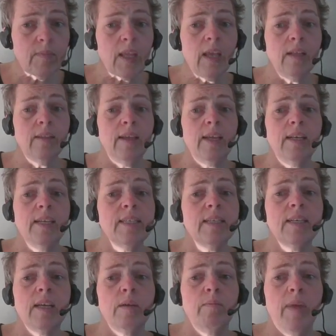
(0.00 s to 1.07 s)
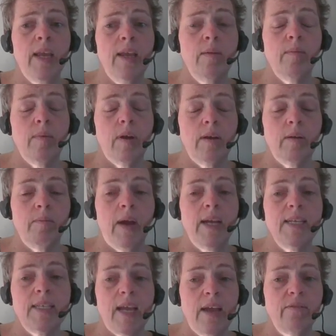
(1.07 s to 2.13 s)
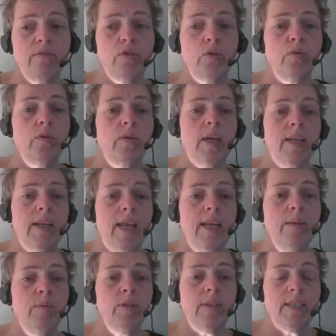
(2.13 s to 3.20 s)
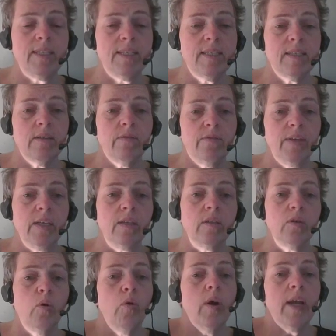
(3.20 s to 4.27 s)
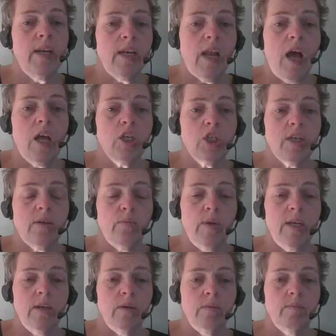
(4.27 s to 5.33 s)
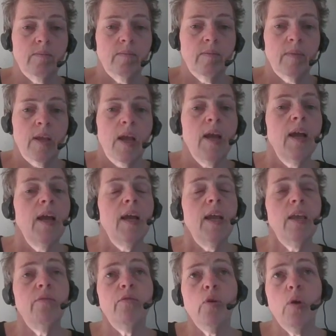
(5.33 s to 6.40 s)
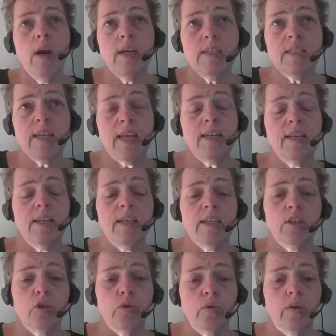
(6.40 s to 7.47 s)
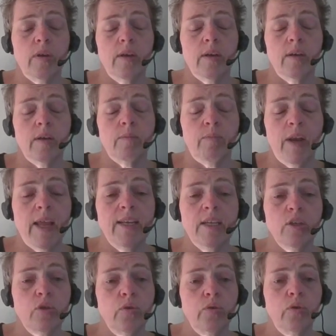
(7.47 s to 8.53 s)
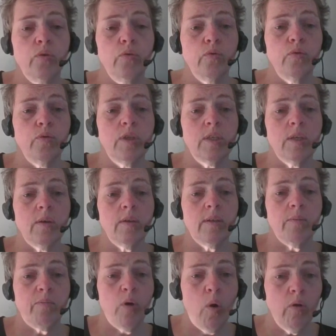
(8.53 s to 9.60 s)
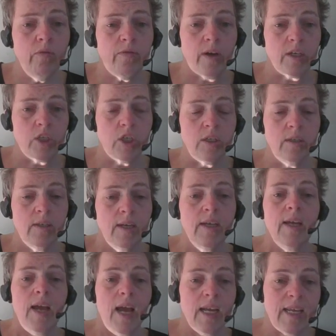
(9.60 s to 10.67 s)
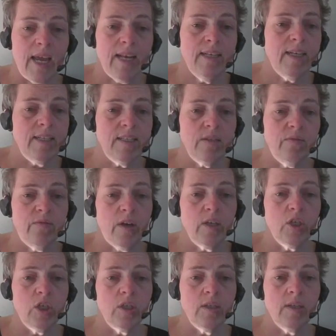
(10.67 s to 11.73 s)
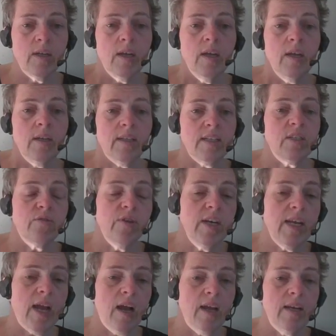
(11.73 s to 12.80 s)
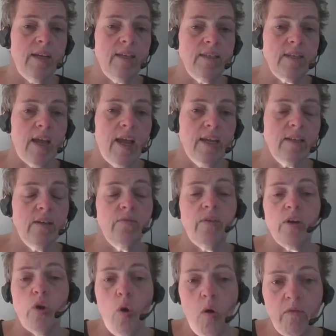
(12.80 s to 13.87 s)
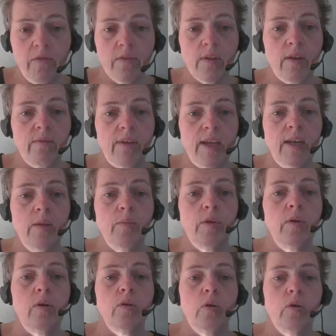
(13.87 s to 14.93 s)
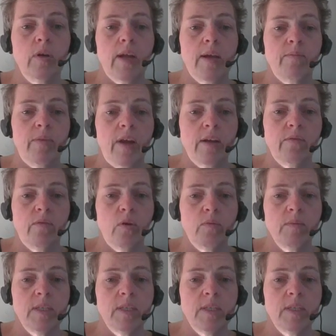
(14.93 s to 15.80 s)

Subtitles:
the listener might have to enable this field or enlarge that window. If you are planning to use the poll function, again, that's a function that's really highly interactive and often available on online platforms.